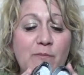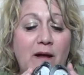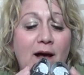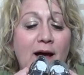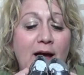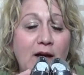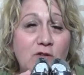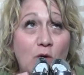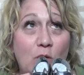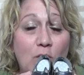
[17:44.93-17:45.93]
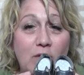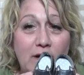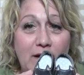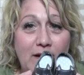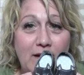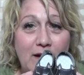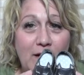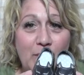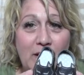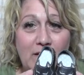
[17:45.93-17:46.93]
but I totally
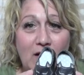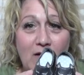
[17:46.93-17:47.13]
am in